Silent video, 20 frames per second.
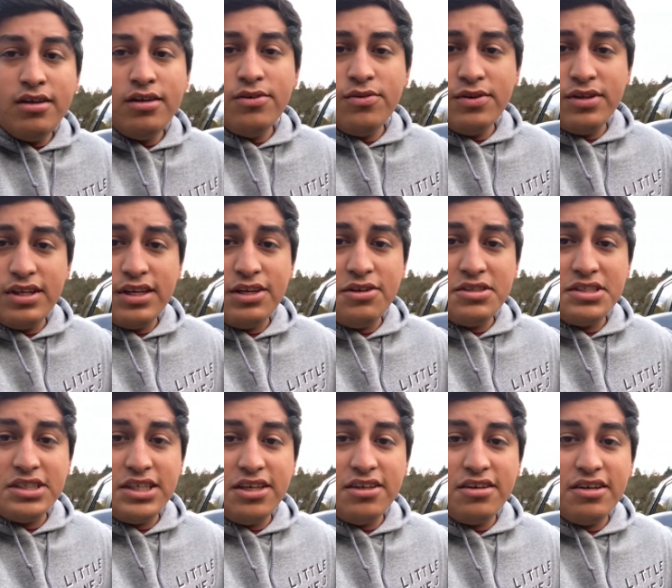with a new
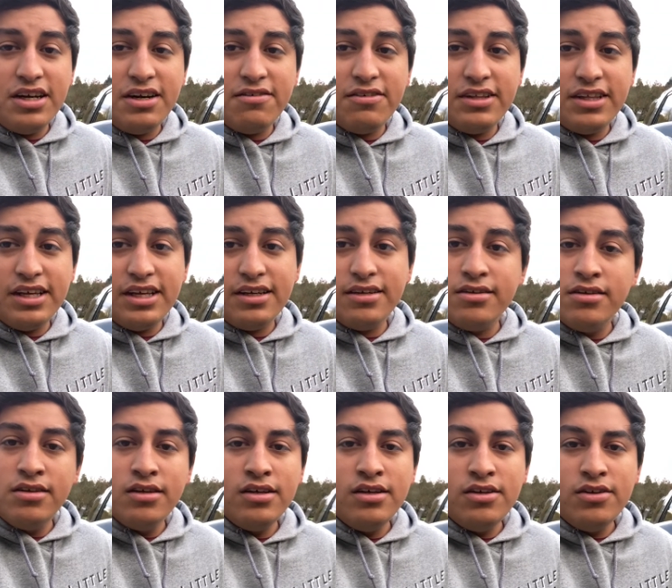seal and everything
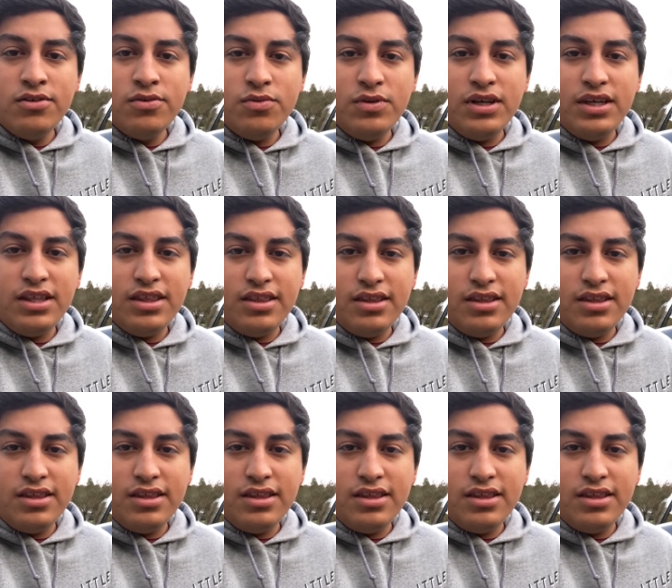with,